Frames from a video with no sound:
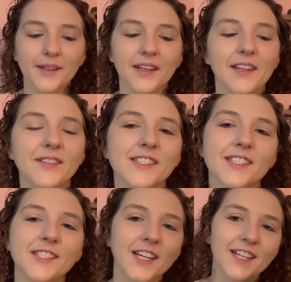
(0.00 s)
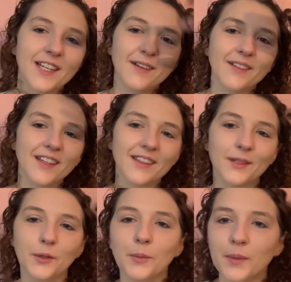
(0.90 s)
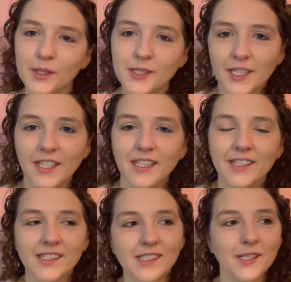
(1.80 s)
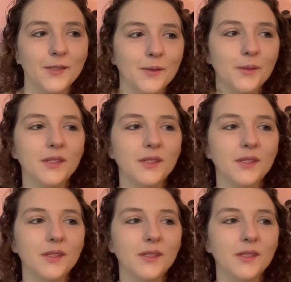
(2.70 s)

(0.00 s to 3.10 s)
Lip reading: and he was just checking out like the coop and the chickens and the goose and